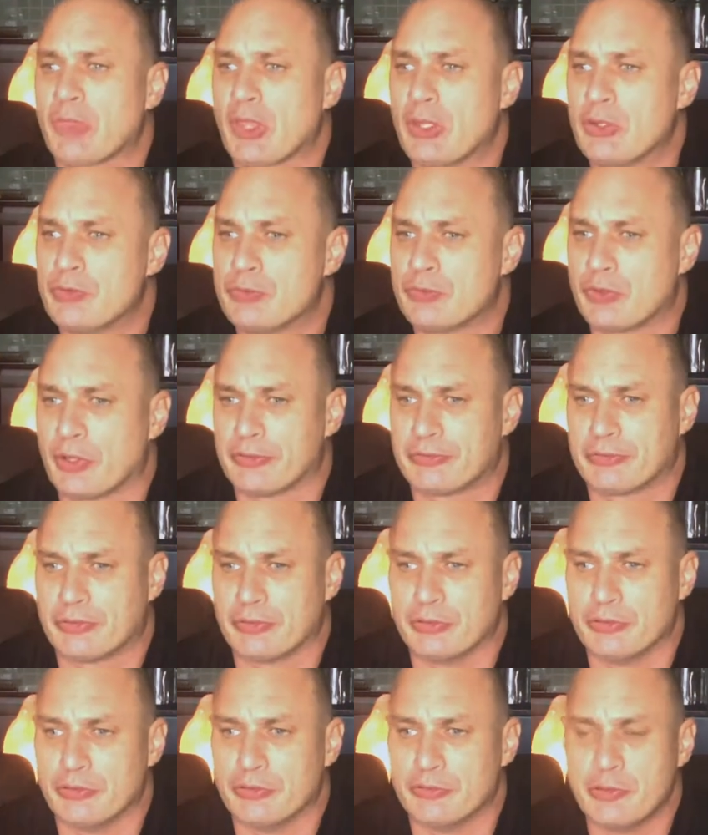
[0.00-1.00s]
You've got
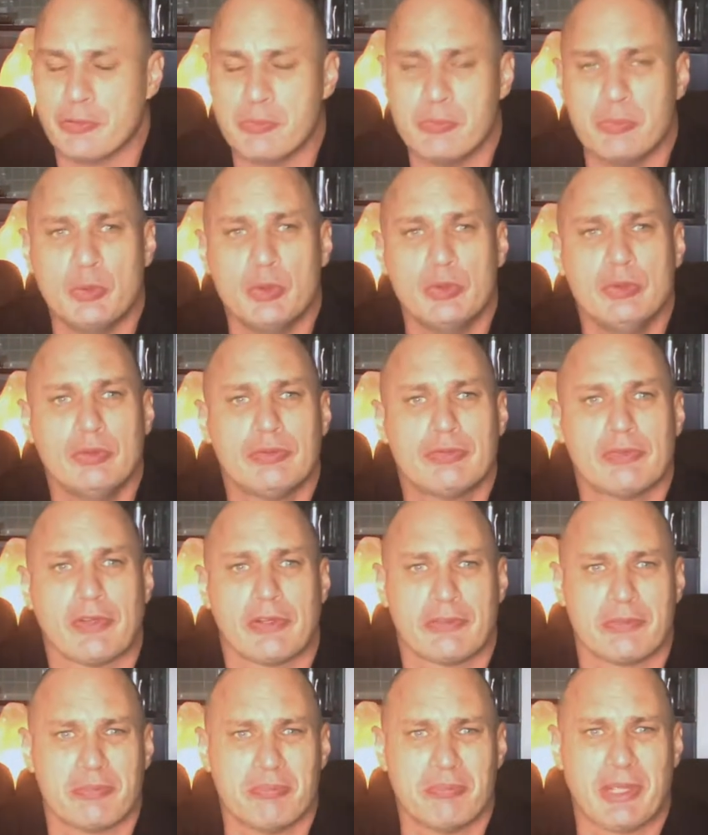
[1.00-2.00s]
to remove
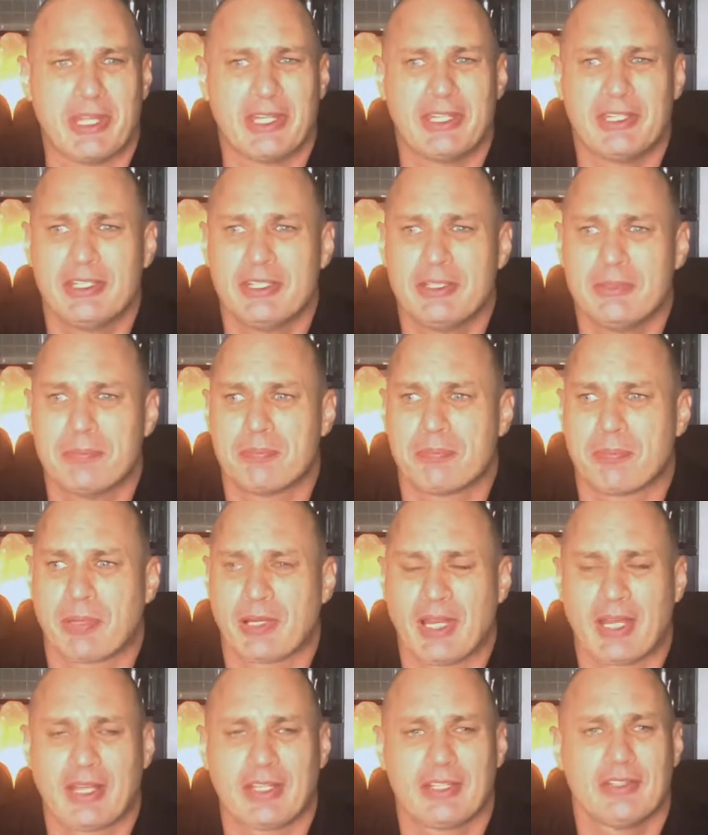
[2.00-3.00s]
as many
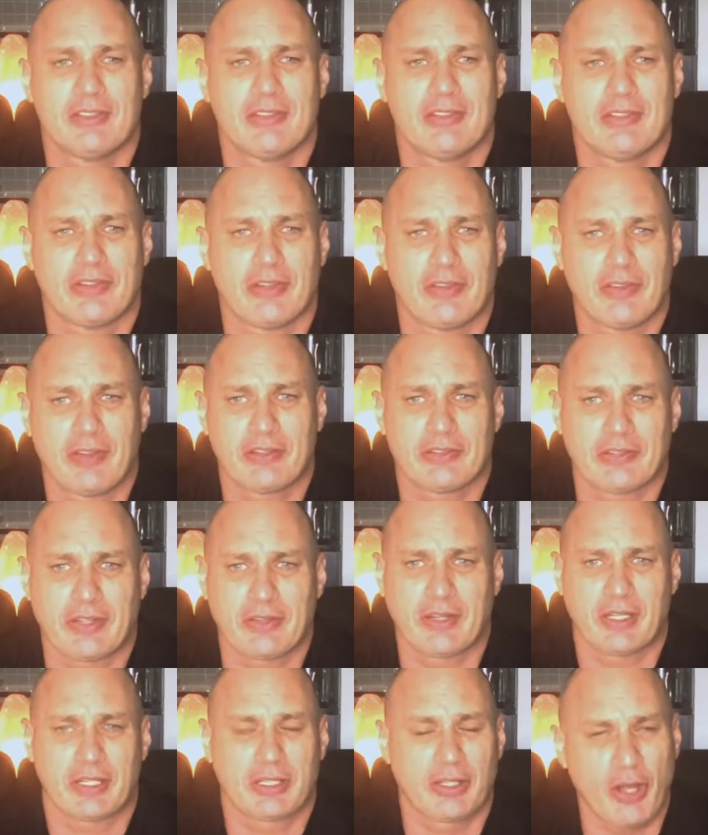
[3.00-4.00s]
plugins and things like
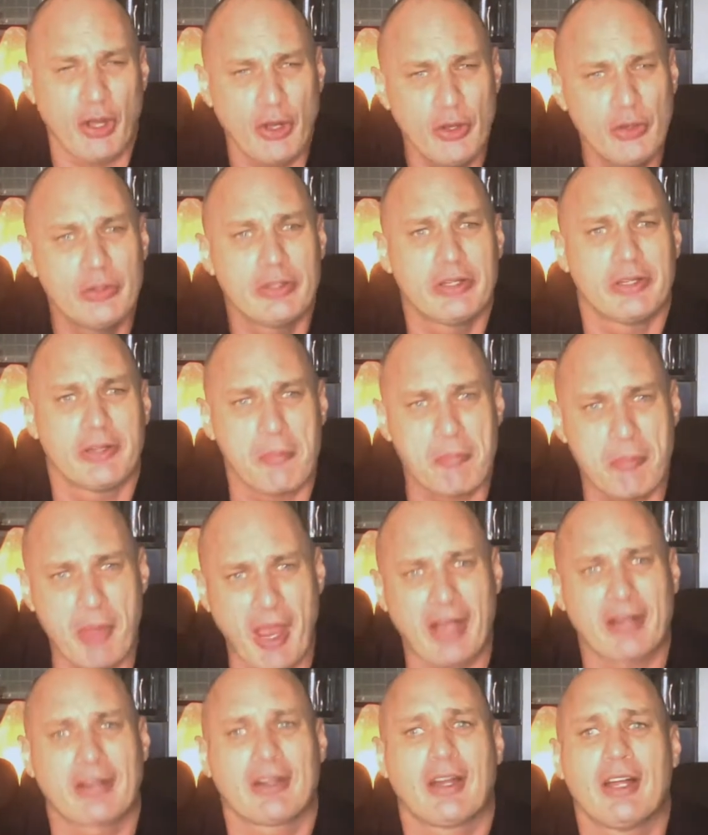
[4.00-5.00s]
that code in the
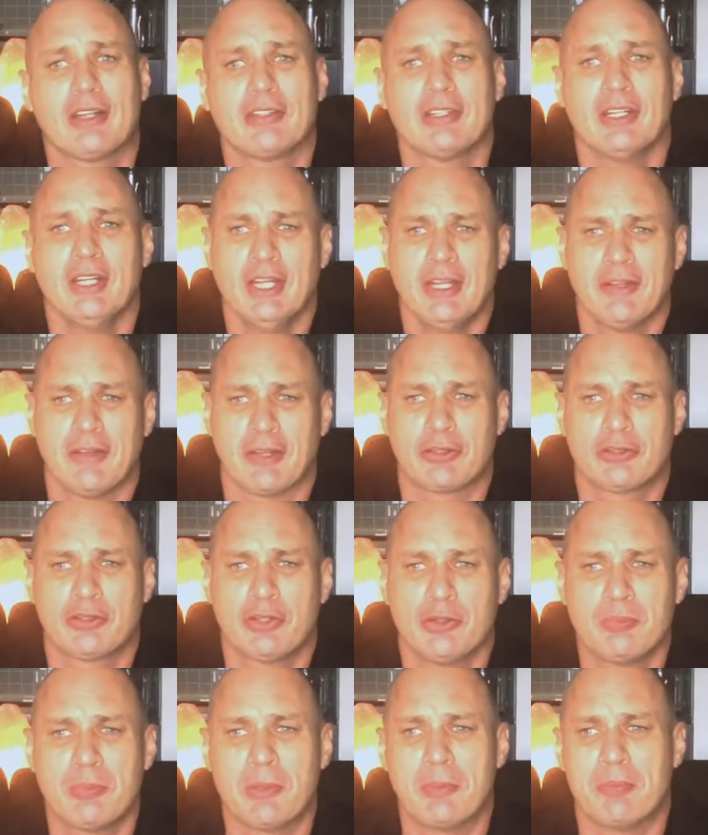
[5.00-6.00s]
background that
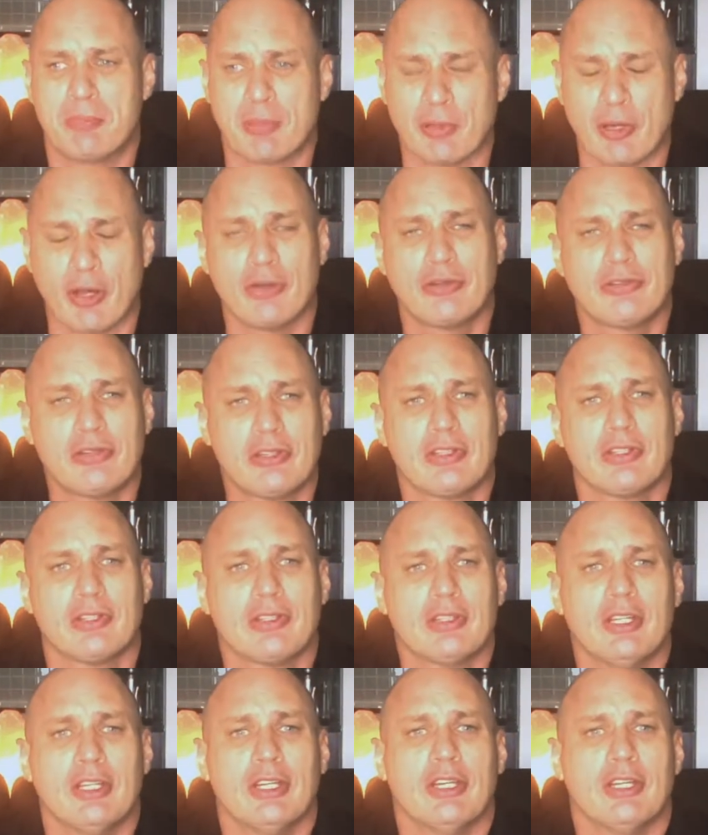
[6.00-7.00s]
could be
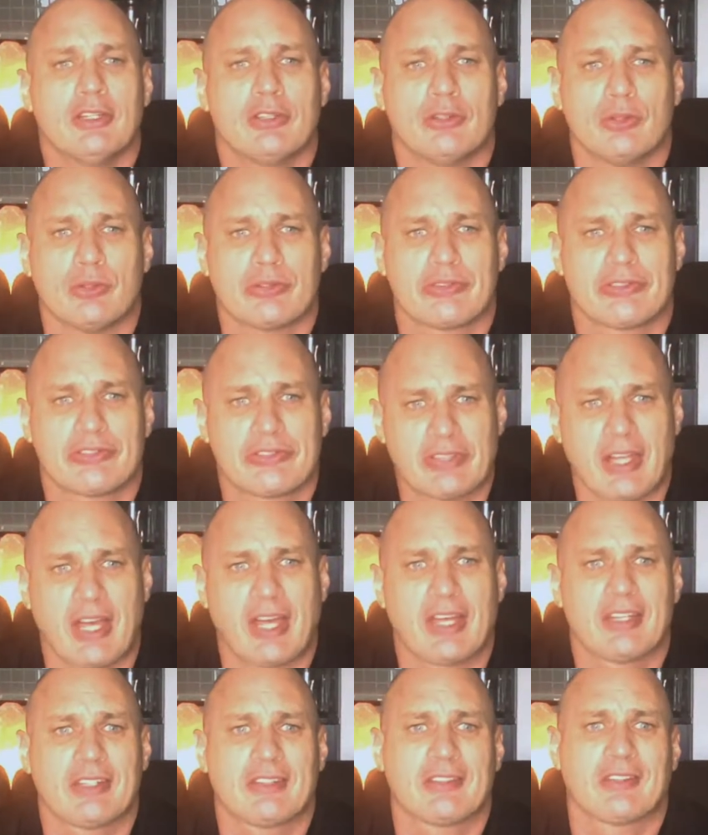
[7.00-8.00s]
bloating your
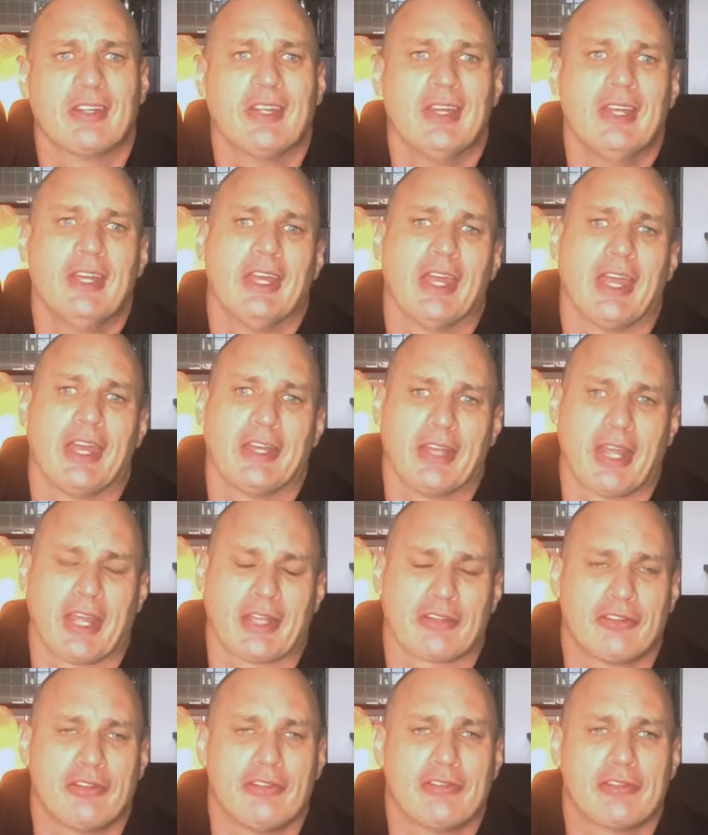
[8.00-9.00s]
site and
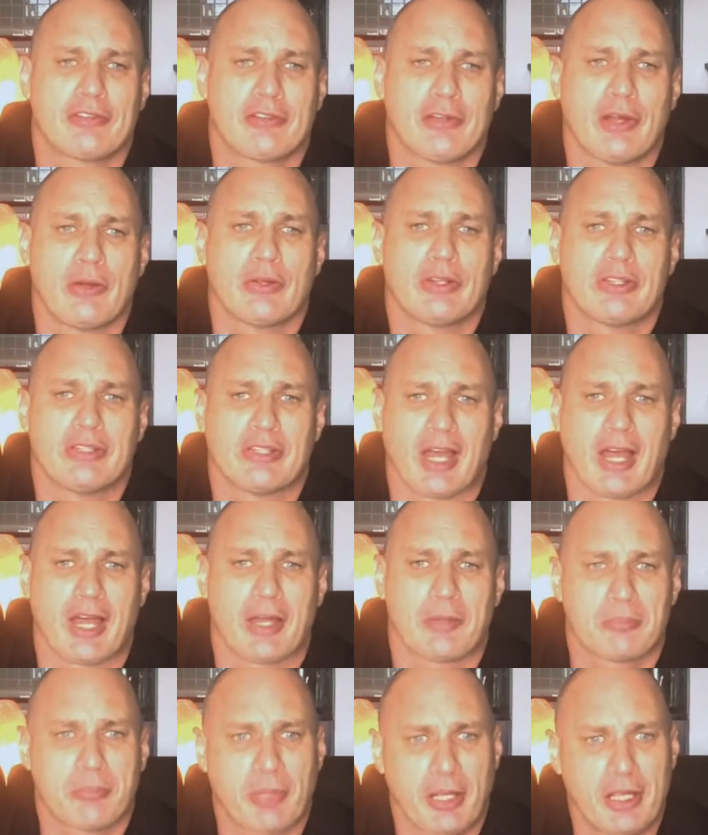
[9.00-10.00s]
actually slowing
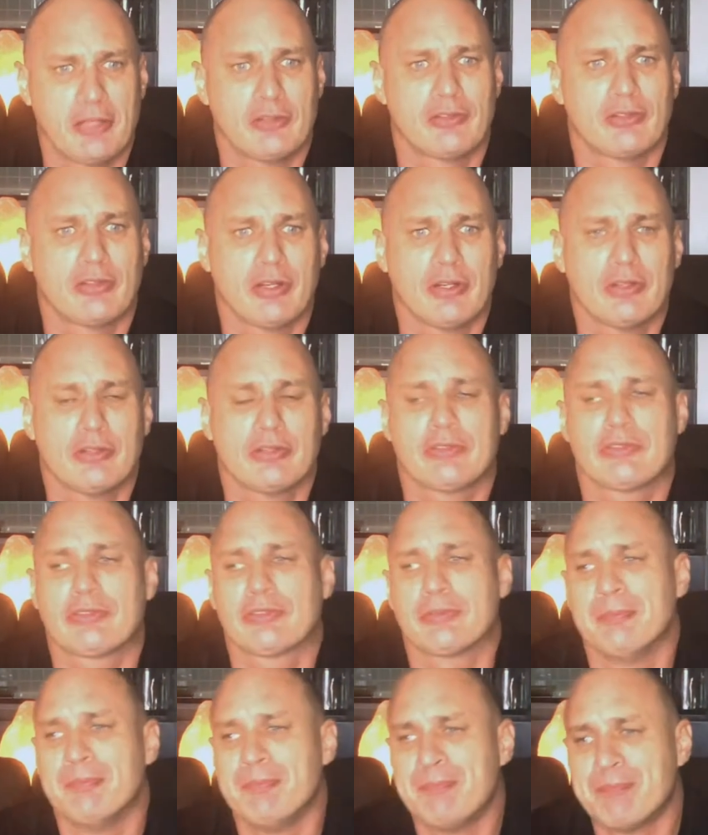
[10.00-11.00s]
down page
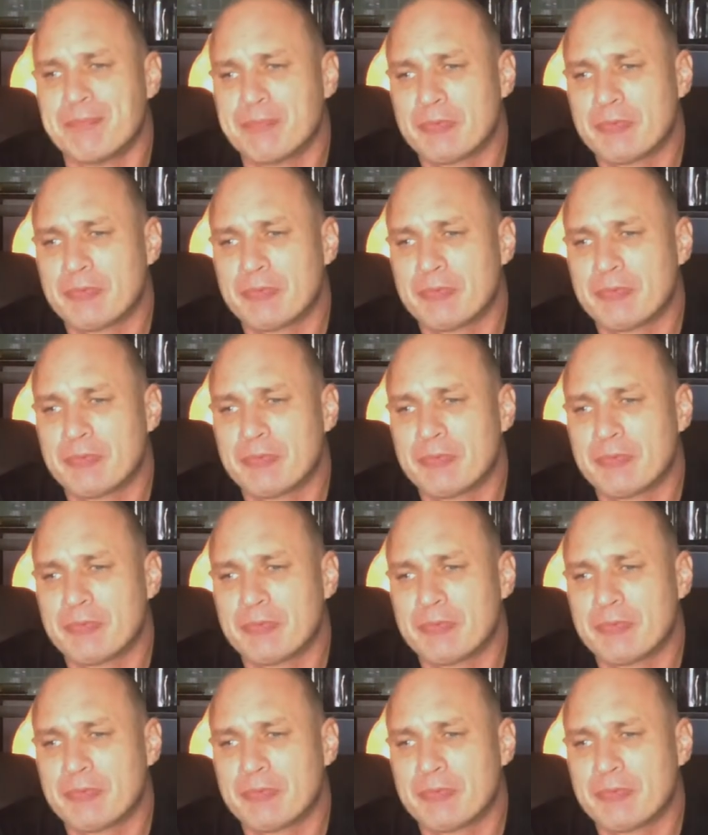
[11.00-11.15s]
loads.